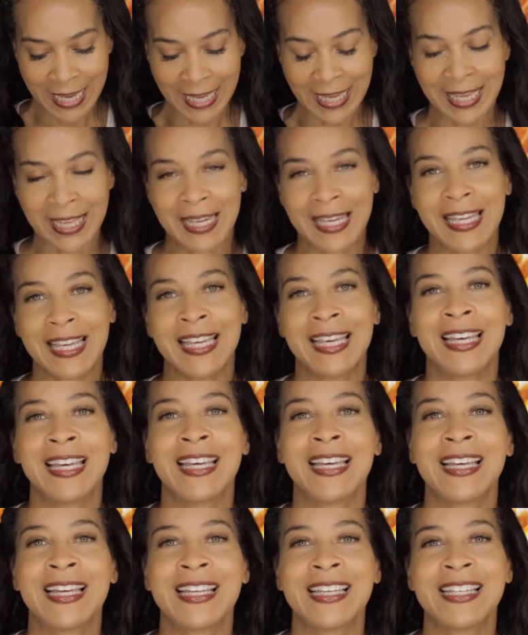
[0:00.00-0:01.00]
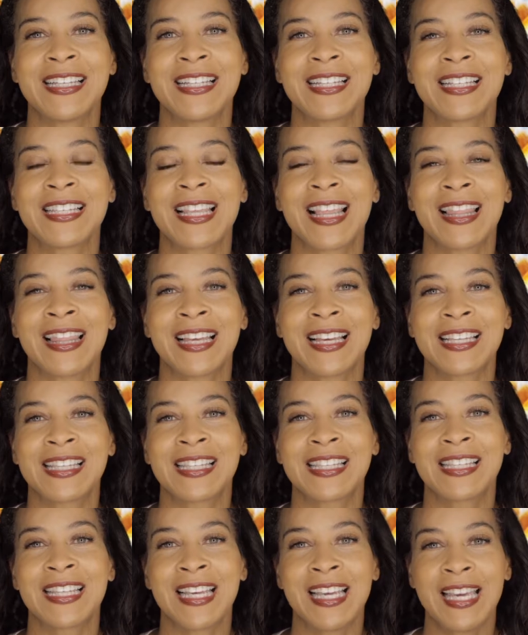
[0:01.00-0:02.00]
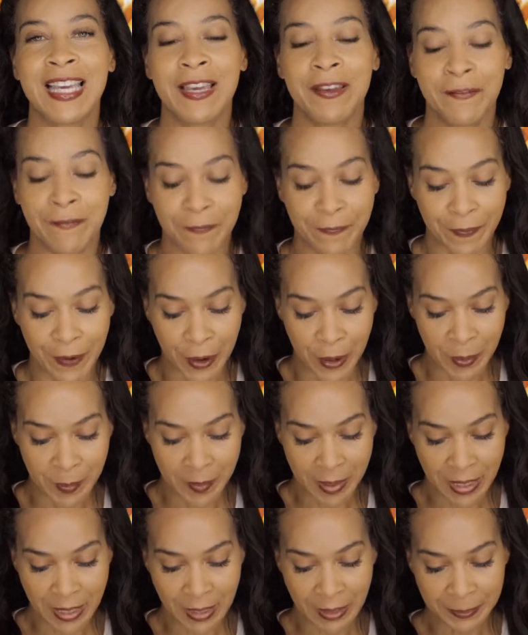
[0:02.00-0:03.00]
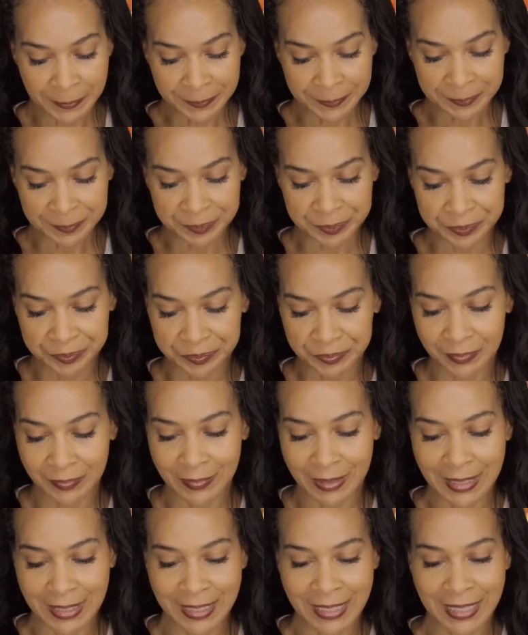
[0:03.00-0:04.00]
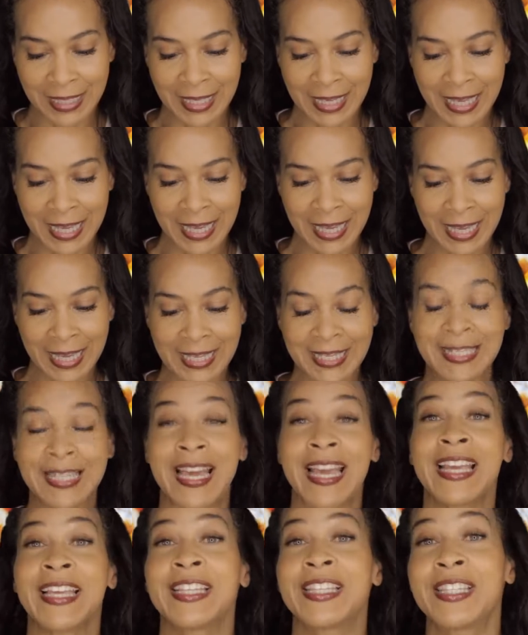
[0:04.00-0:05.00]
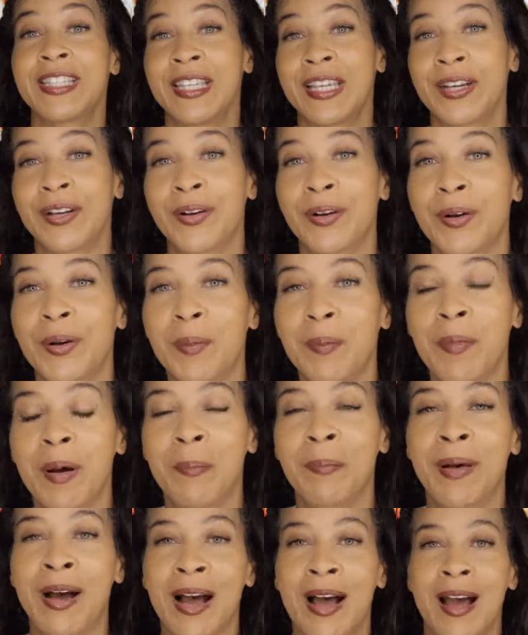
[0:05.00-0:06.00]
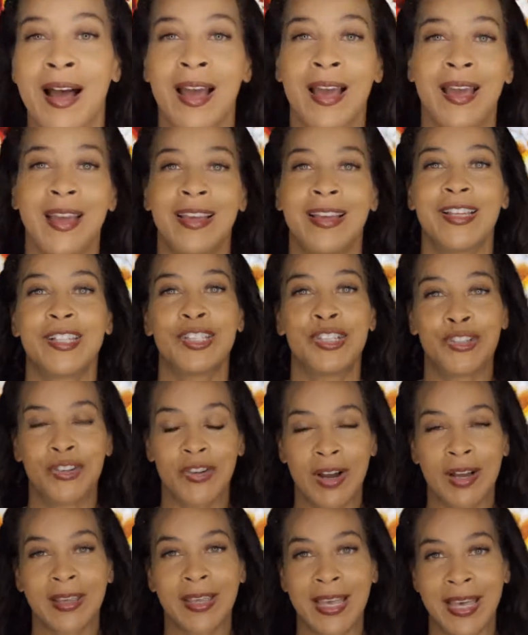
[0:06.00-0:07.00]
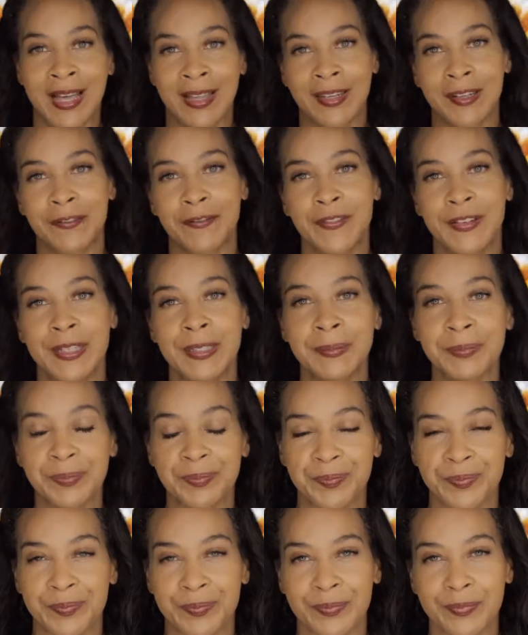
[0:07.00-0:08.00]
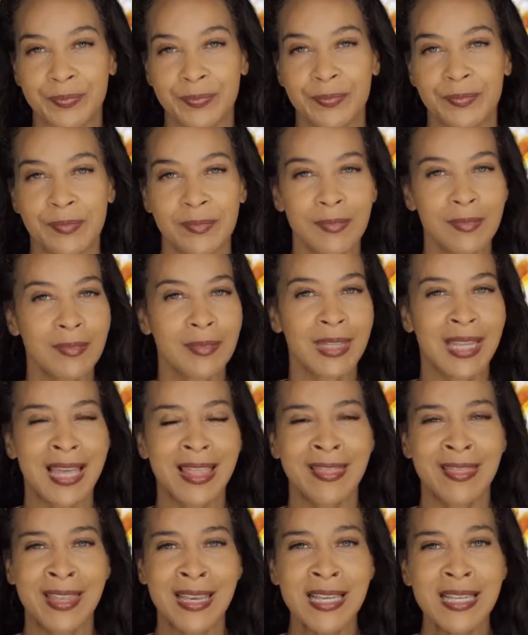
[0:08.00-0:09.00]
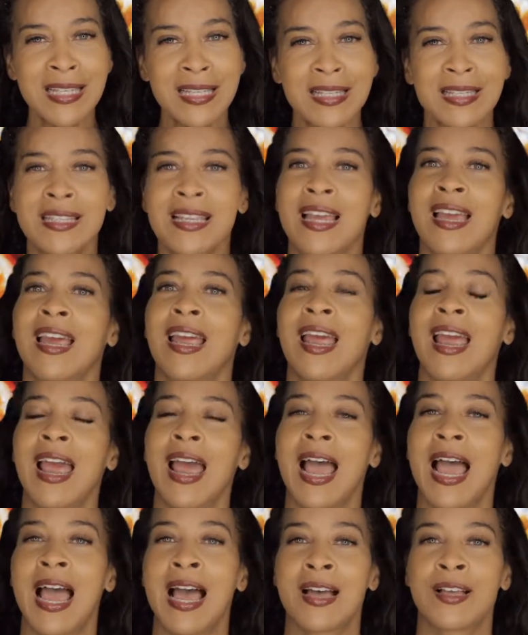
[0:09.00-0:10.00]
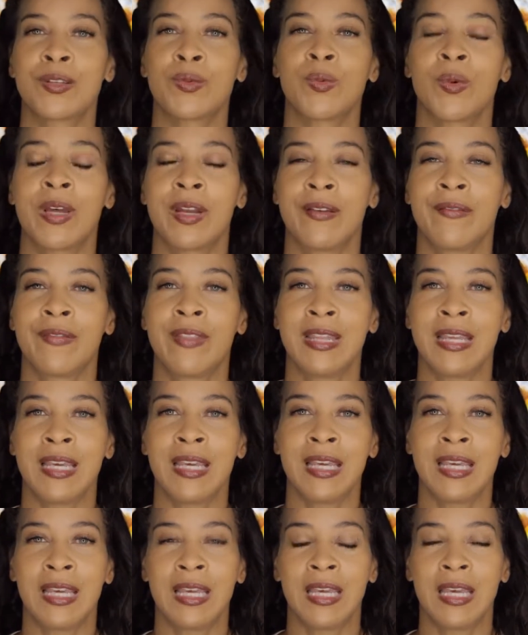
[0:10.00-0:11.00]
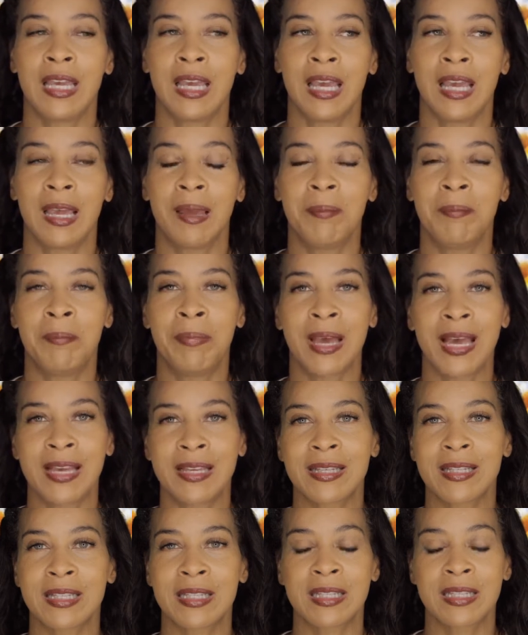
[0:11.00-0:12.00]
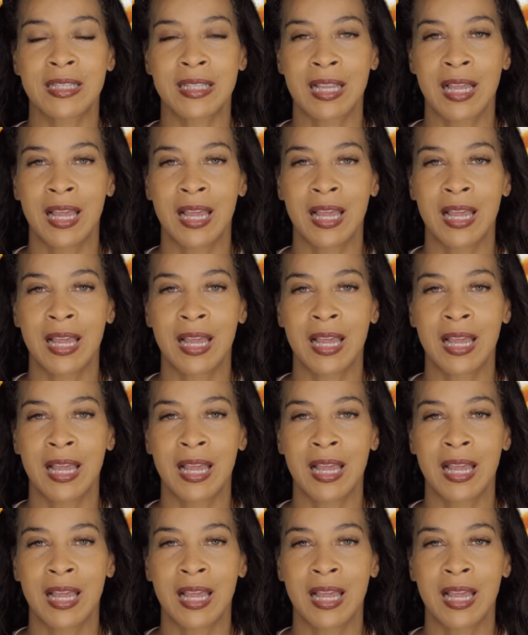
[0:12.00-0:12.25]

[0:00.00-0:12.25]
It is the C Serums Day Serum by Drunk Elephant. This has one of the best